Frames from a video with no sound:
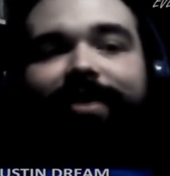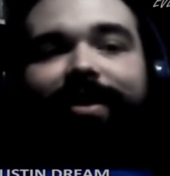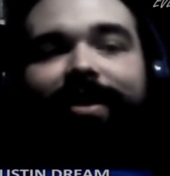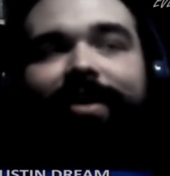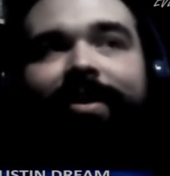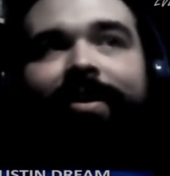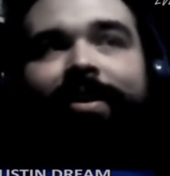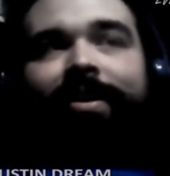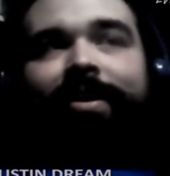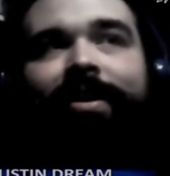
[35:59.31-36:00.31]
like,
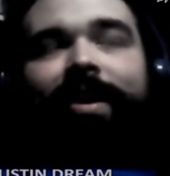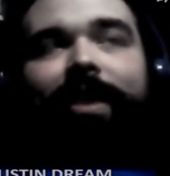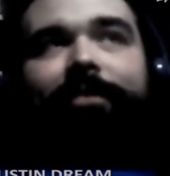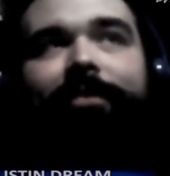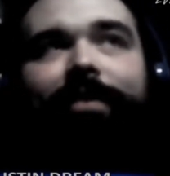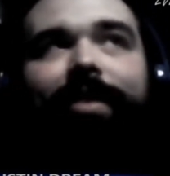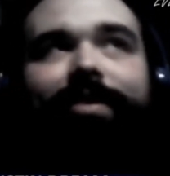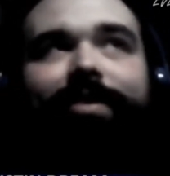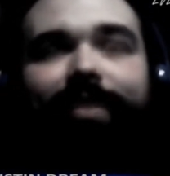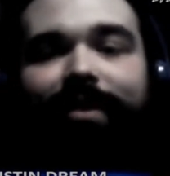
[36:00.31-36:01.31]
I think
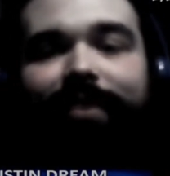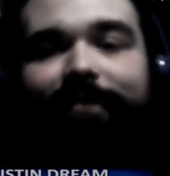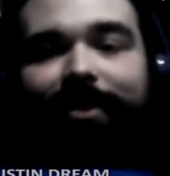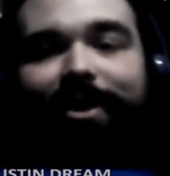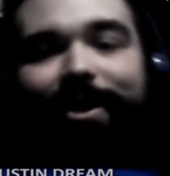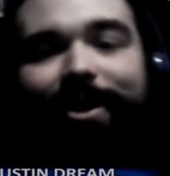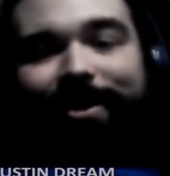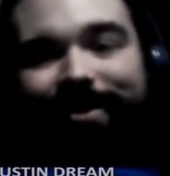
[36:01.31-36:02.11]
that's enough for you.